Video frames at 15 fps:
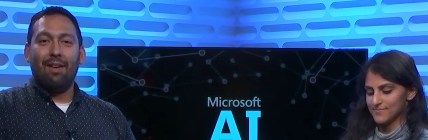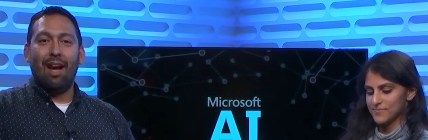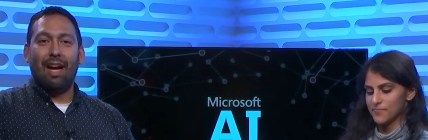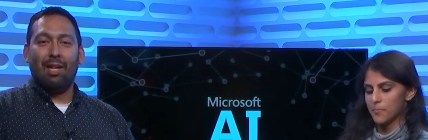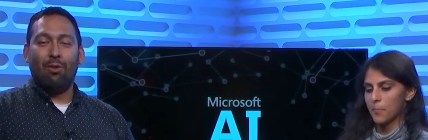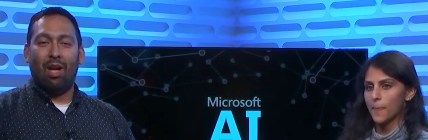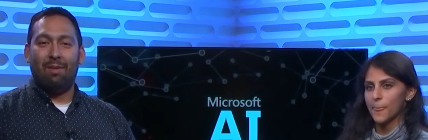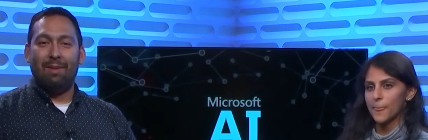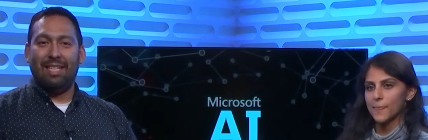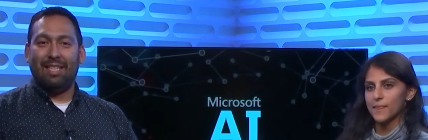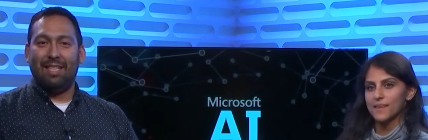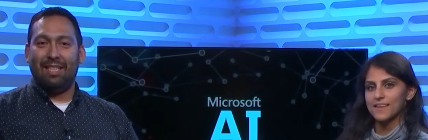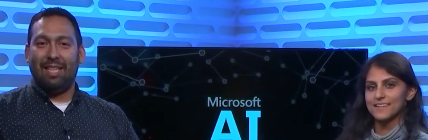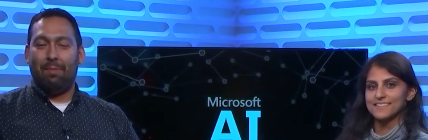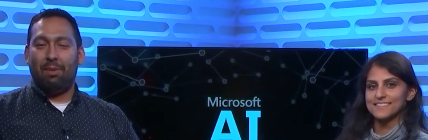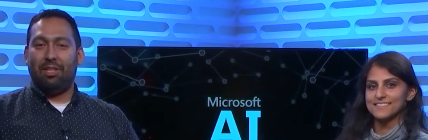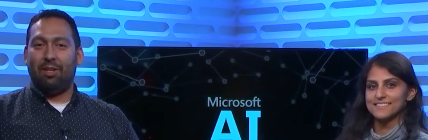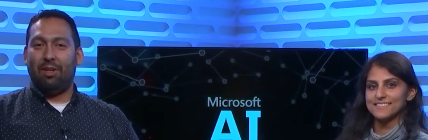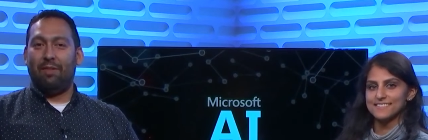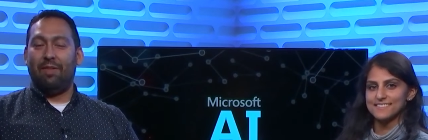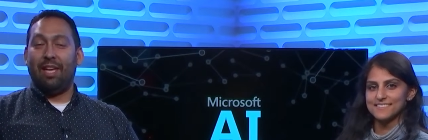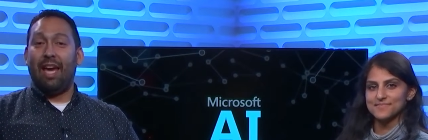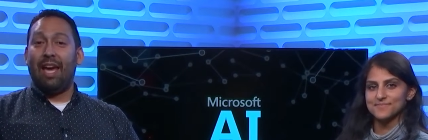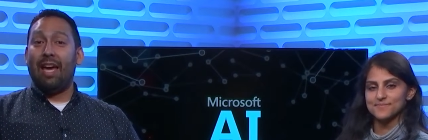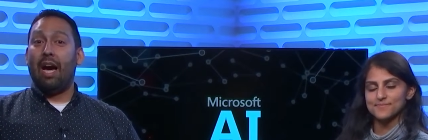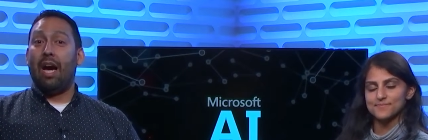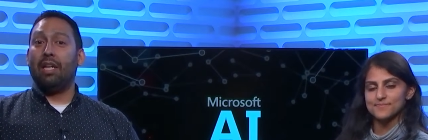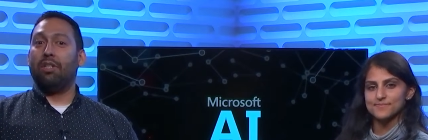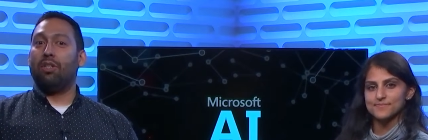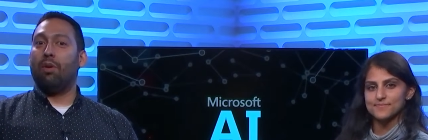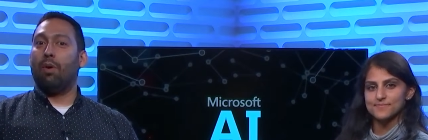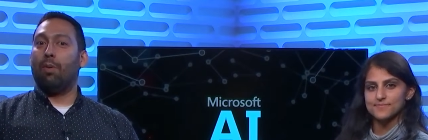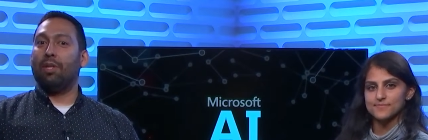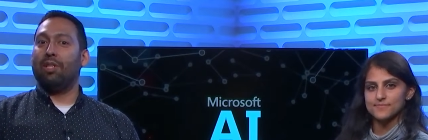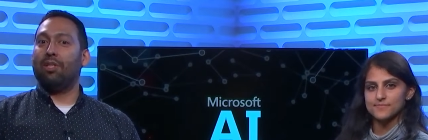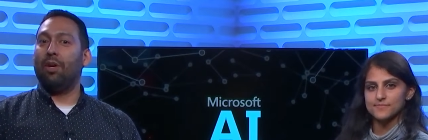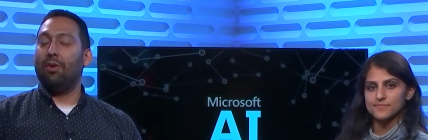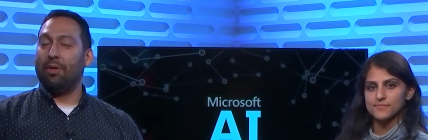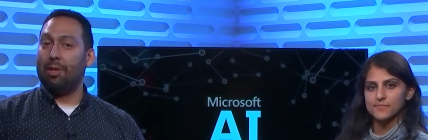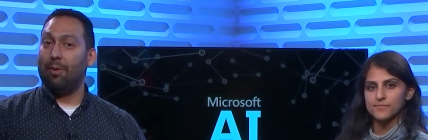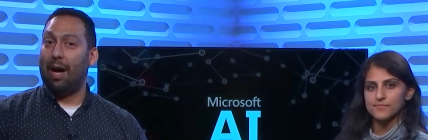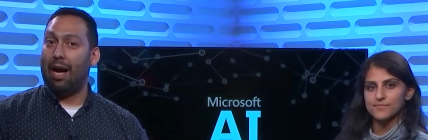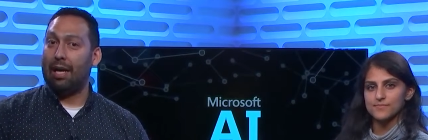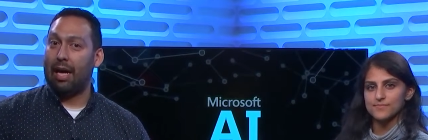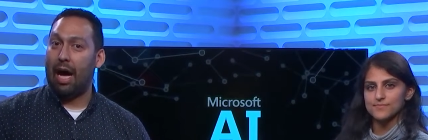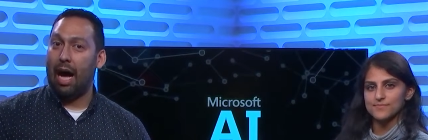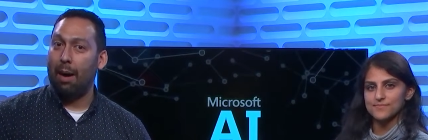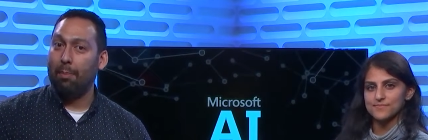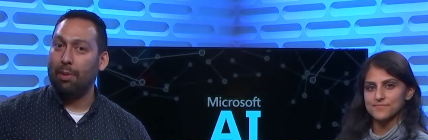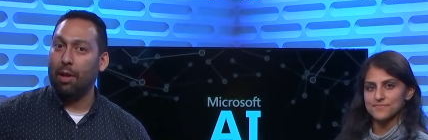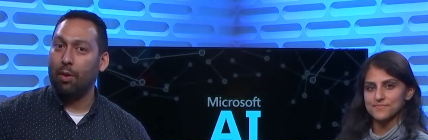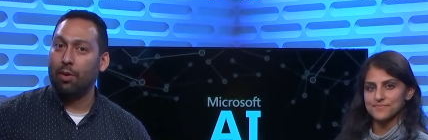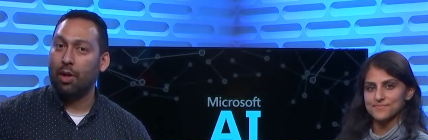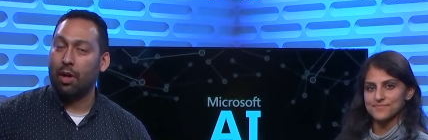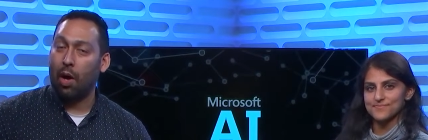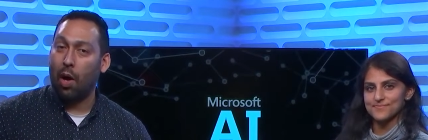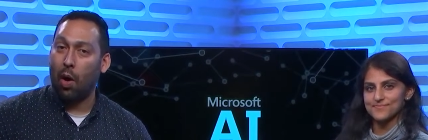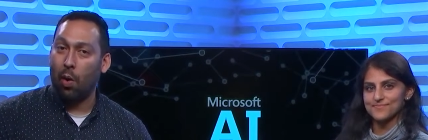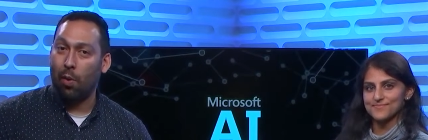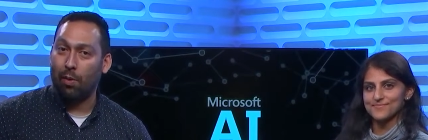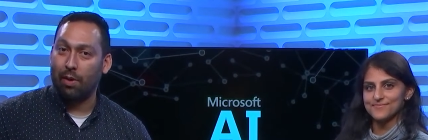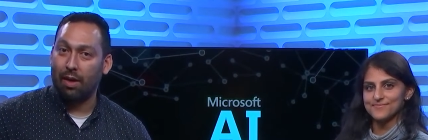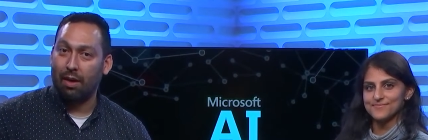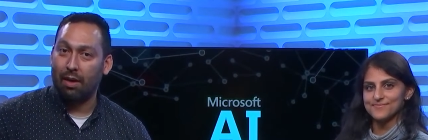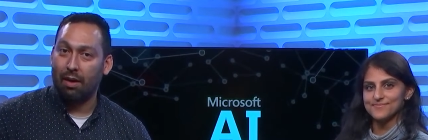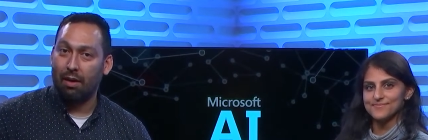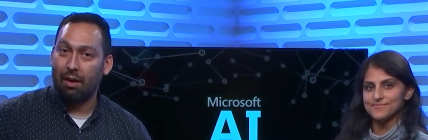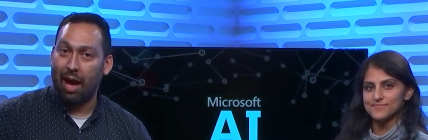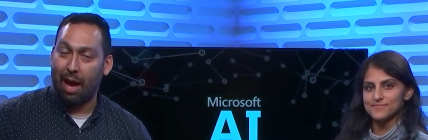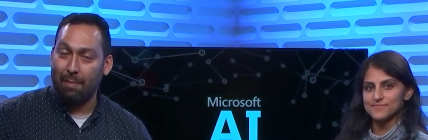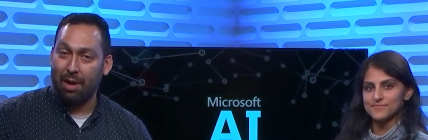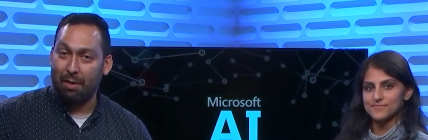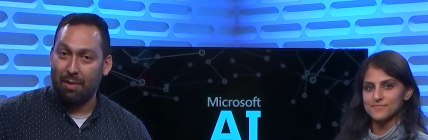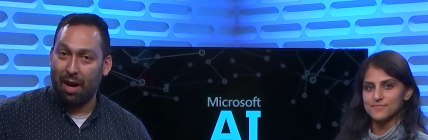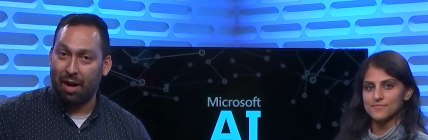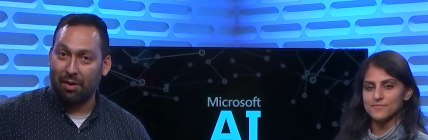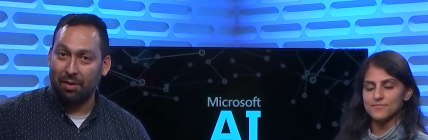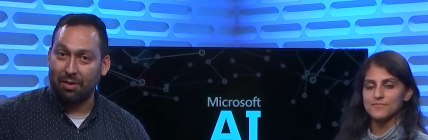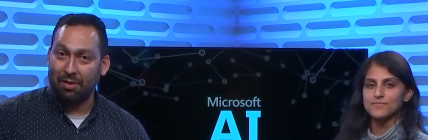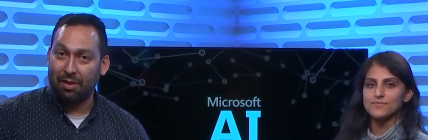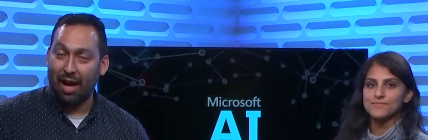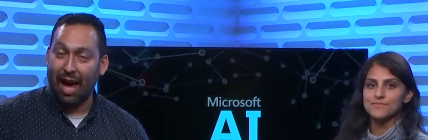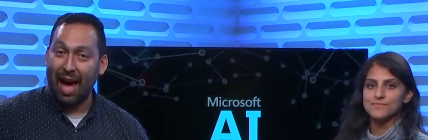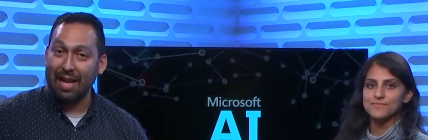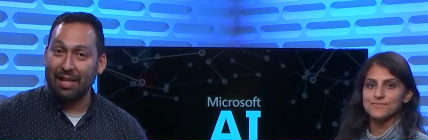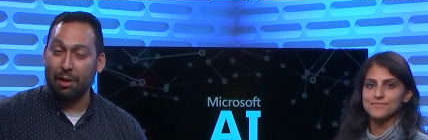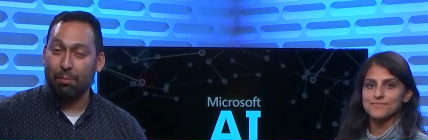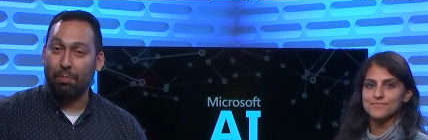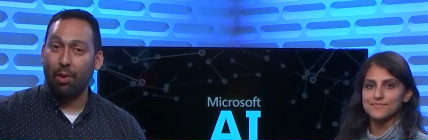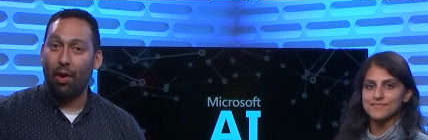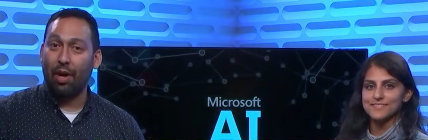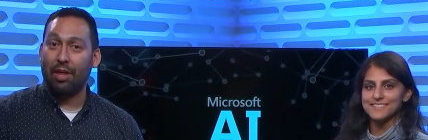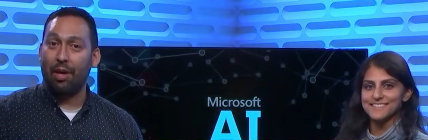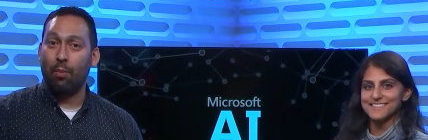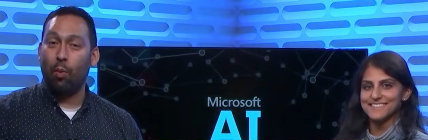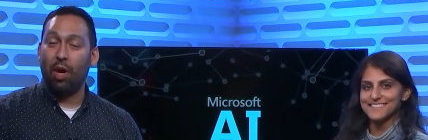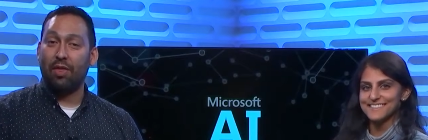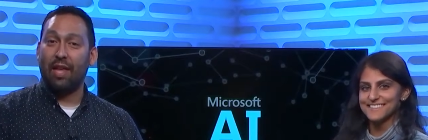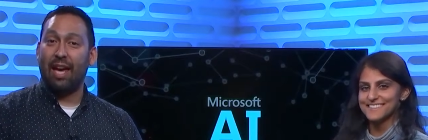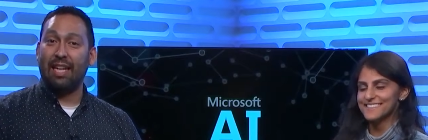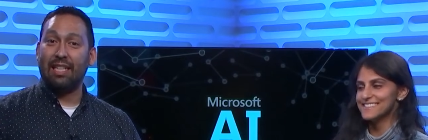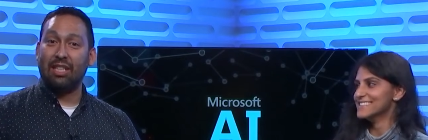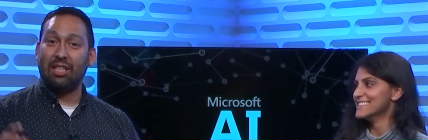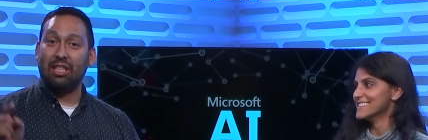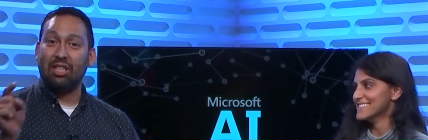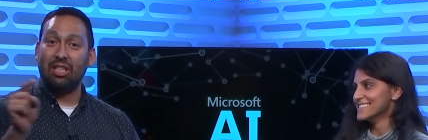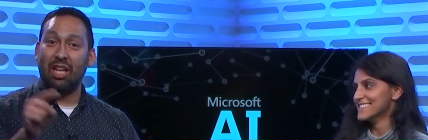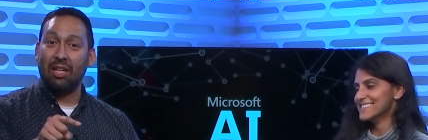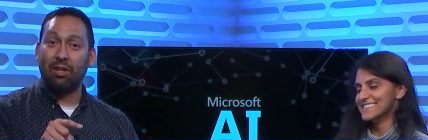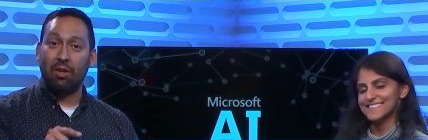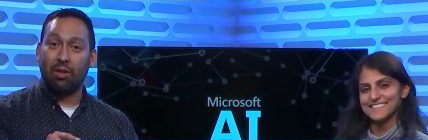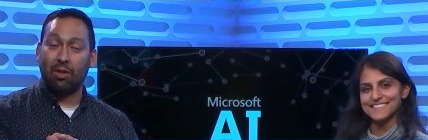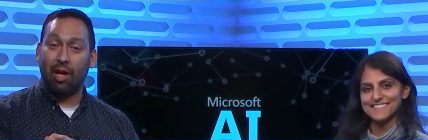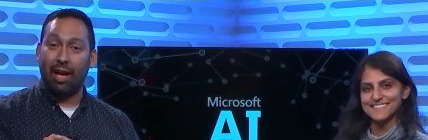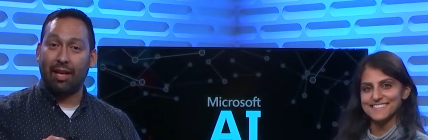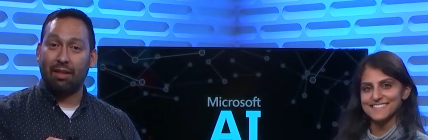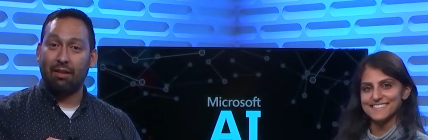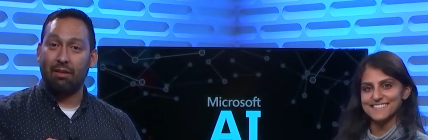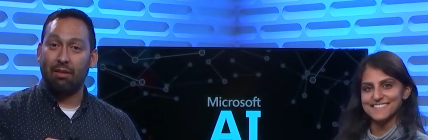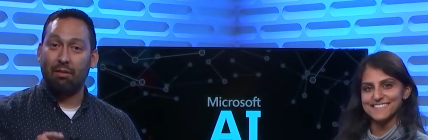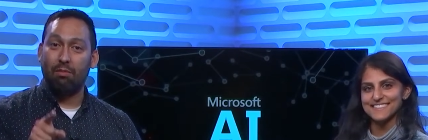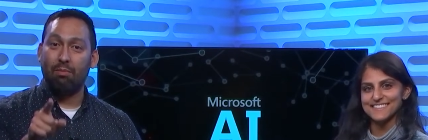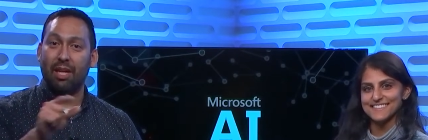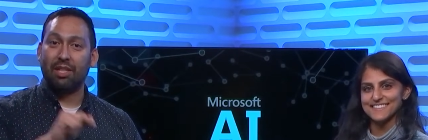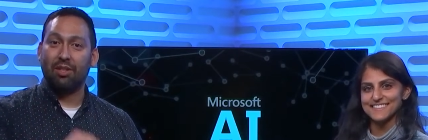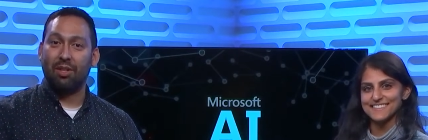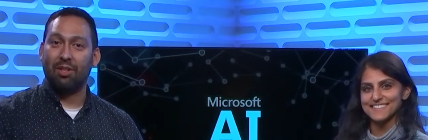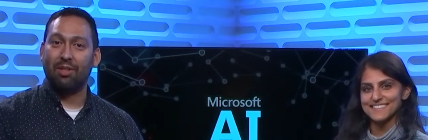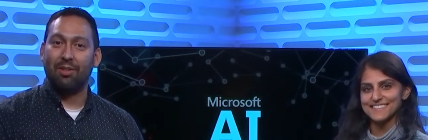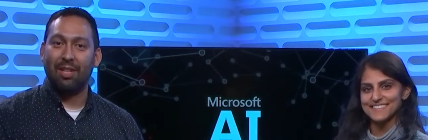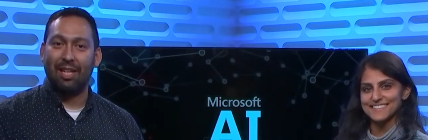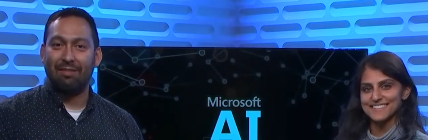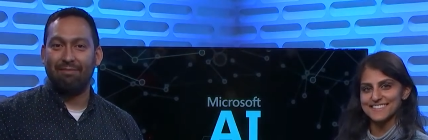Speaker 1: You're not going to want to miss this episode of The AI Show, where we show you how to upload your own ML models and deploy them with a single click. Make sure you tune